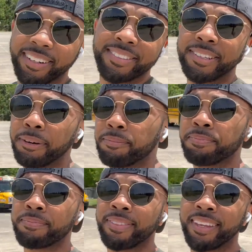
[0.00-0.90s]
So
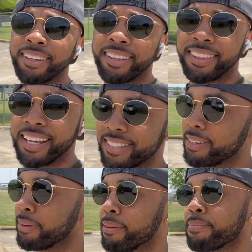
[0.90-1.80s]
that's
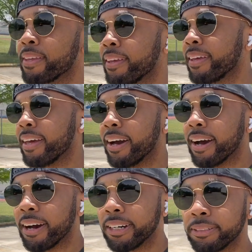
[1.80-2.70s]
it, man.
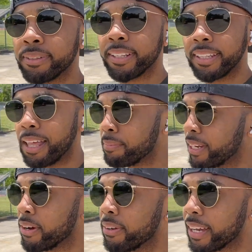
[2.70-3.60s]
Let me
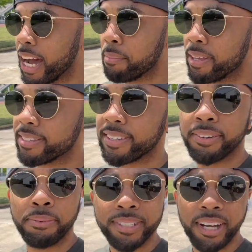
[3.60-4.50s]
know in the comments
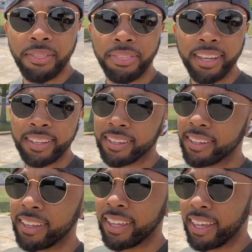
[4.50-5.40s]
what y'all think,
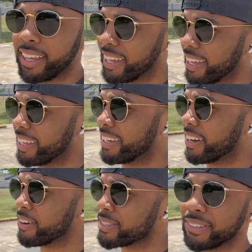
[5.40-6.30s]
and
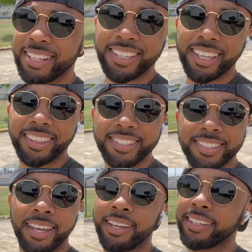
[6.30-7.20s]
also let's get
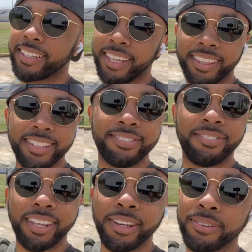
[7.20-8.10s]
this
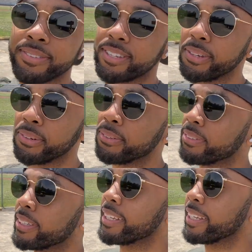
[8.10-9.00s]
video to,
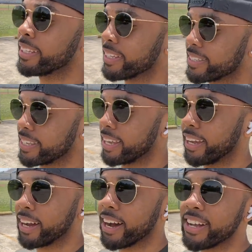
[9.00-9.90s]
let's say,
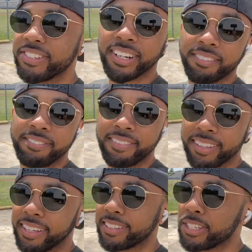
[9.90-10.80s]

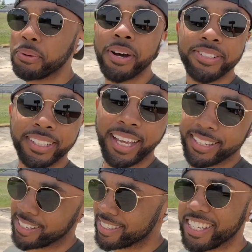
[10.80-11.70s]
150, 200
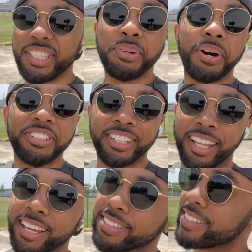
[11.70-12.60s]
likes. Let's say 200
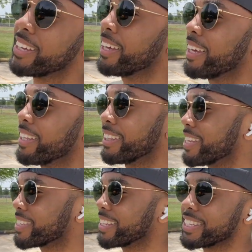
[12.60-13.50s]
likes.
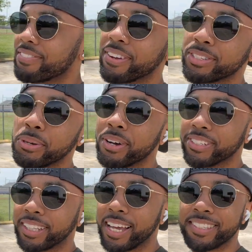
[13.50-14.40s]
Let's get this video
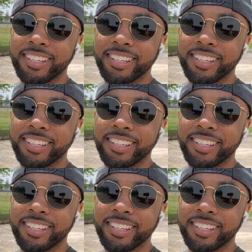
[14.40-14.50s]
200 likes.